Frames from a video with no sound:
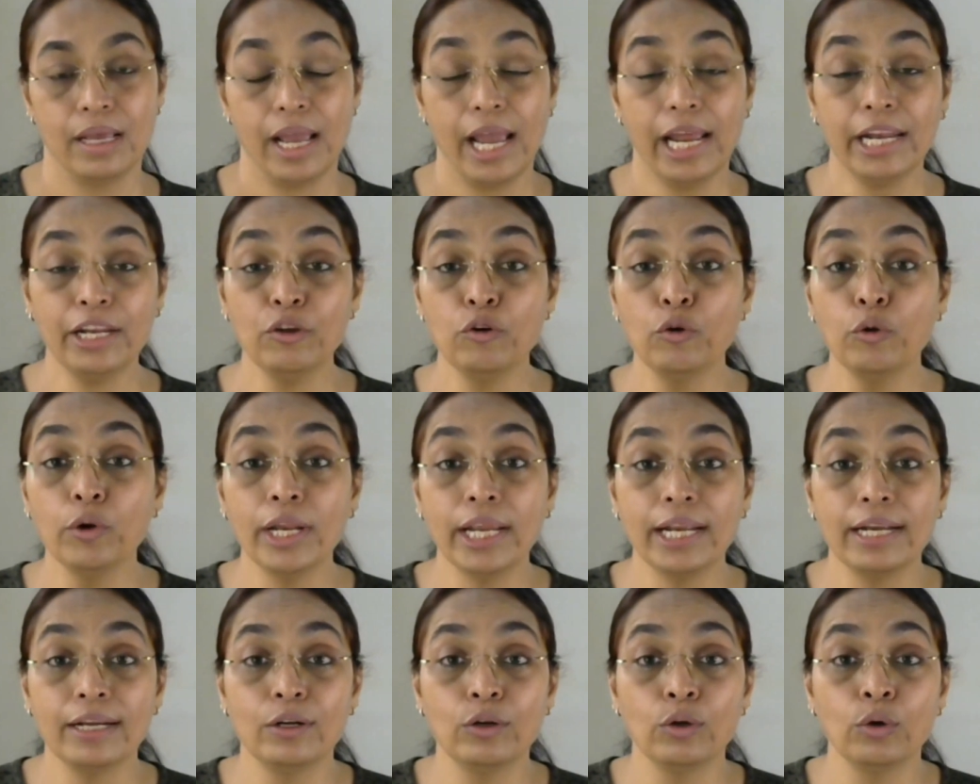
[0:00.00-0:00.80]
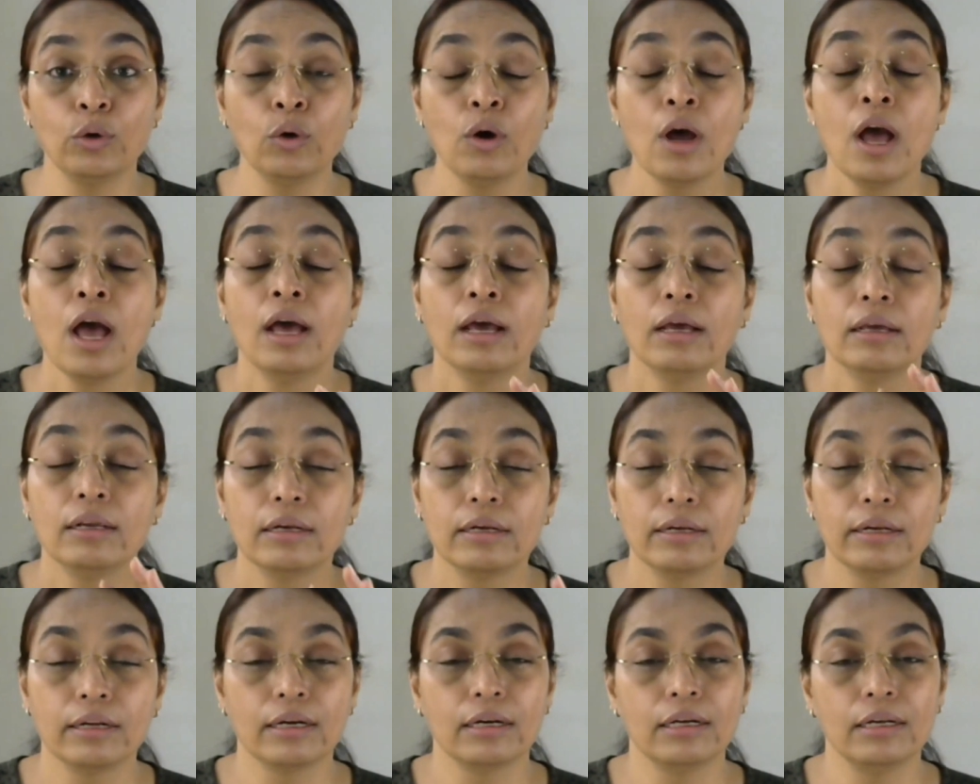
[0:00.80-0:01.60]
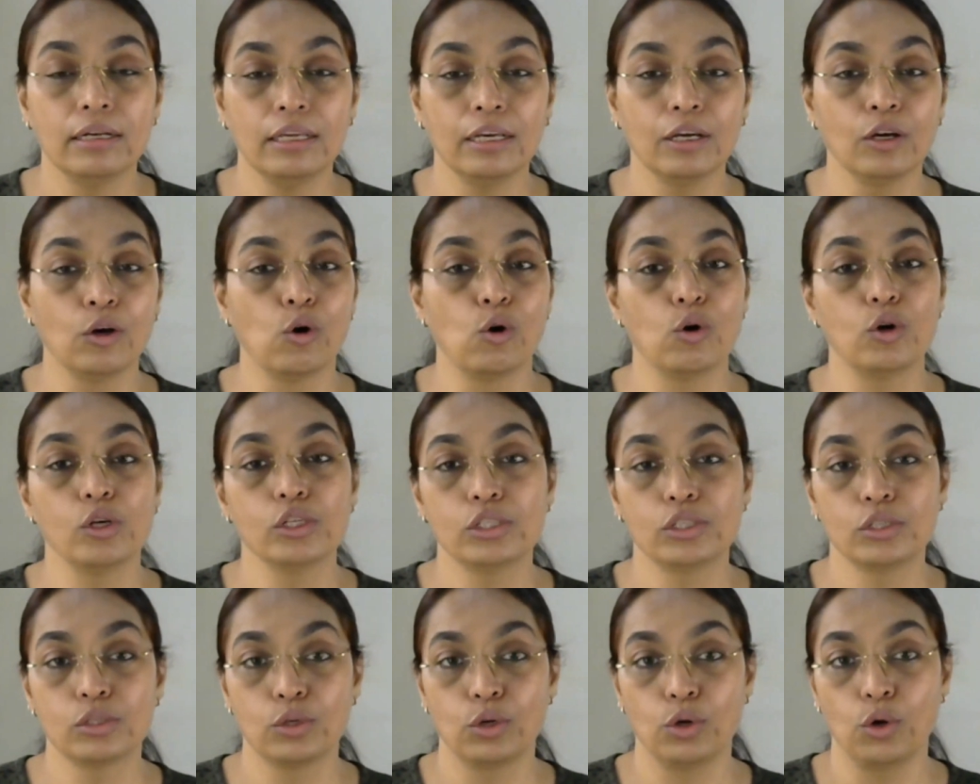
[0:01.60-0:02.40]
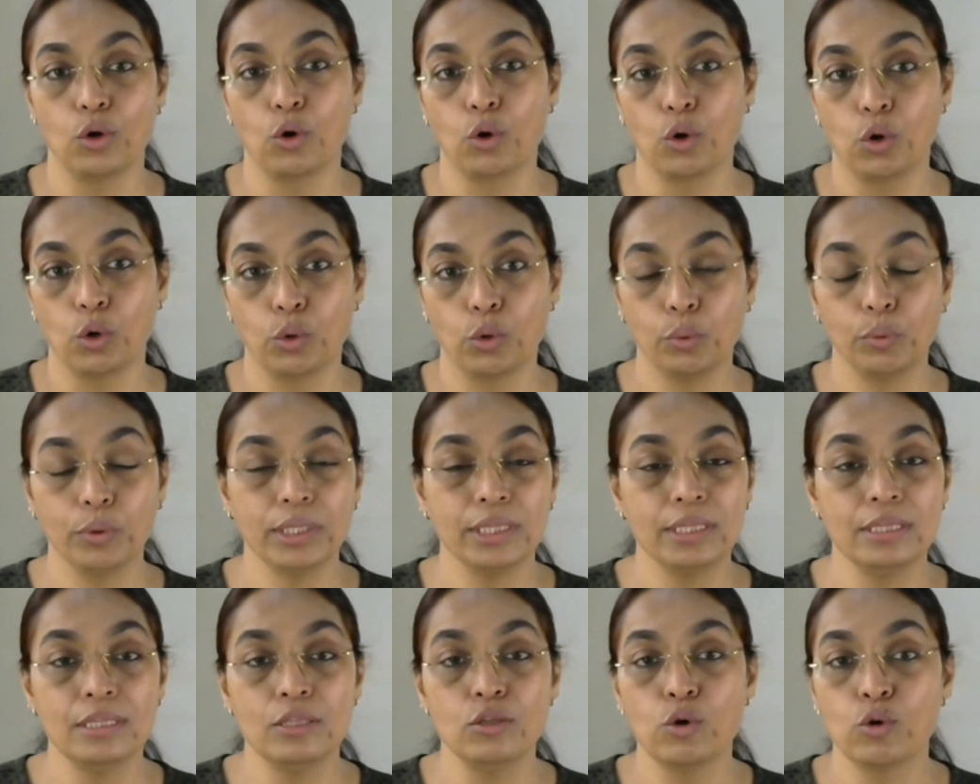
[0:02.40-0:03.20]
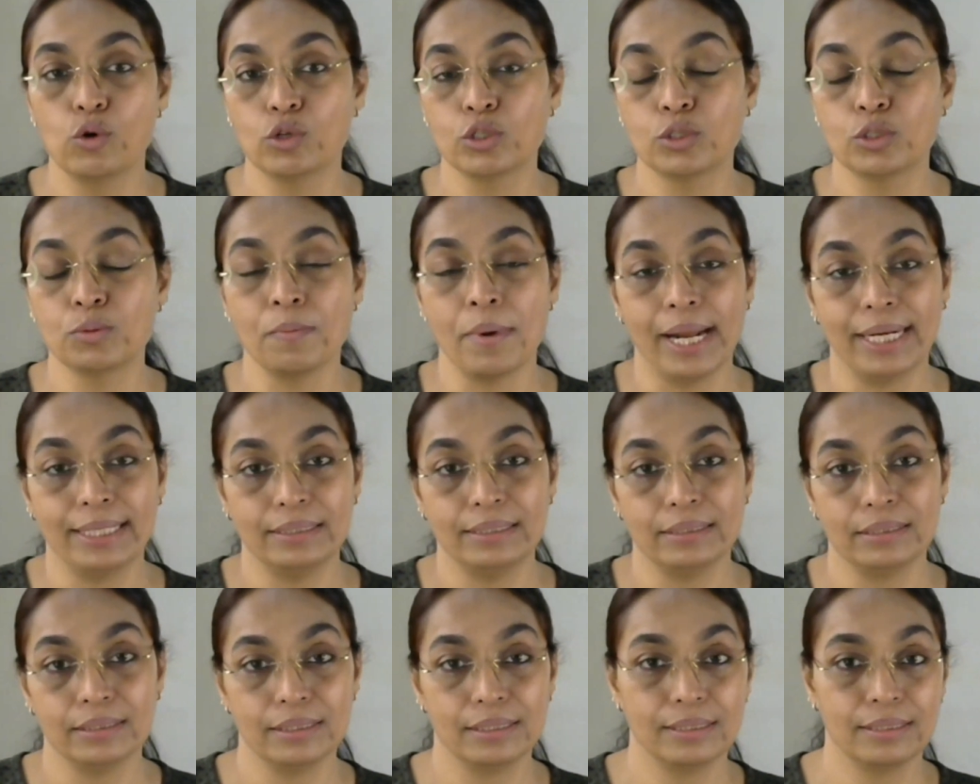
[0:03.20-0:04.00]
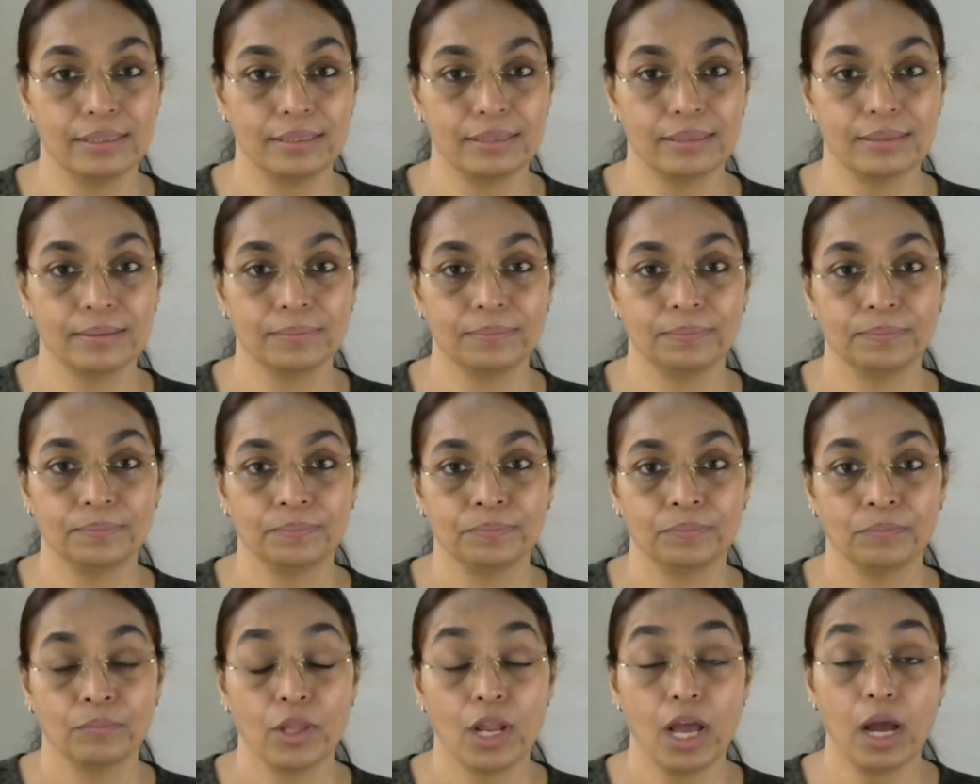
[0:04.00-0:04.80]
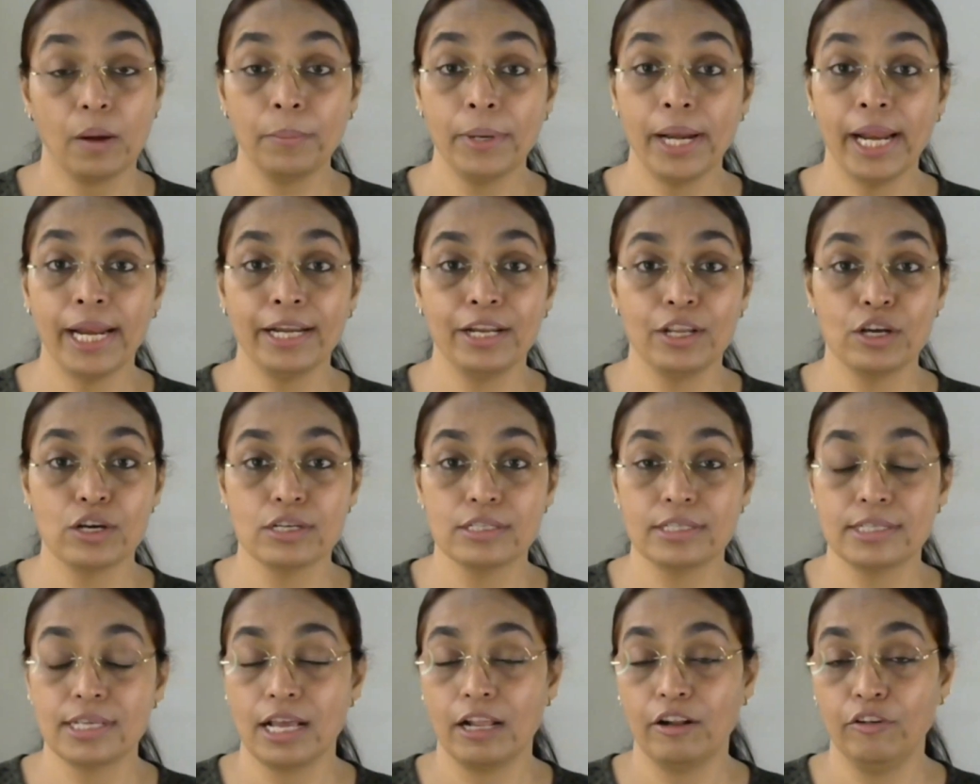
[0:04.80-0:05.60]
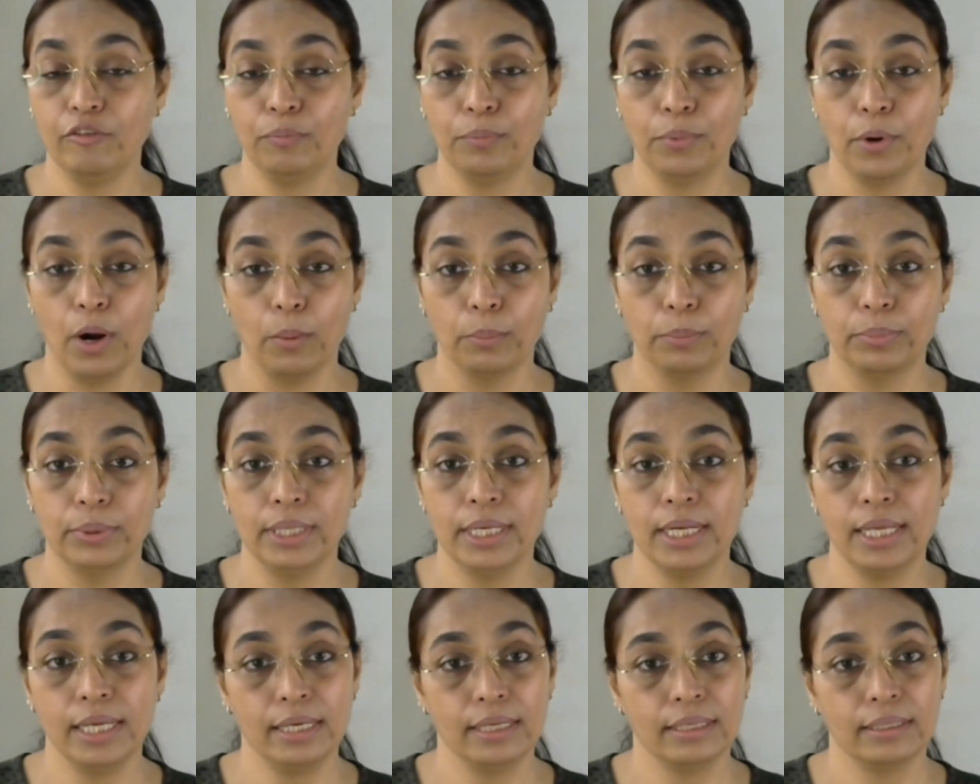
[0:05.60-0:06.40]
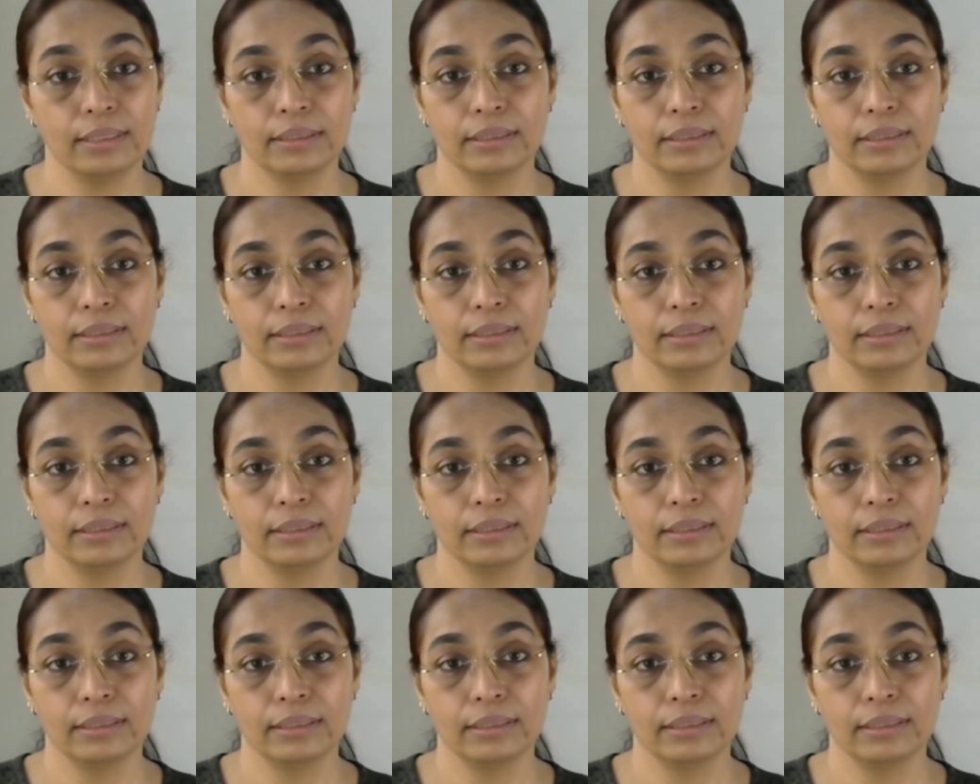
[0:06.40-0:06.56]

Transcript: And you need to really go slow with those matters. Update yourself properly.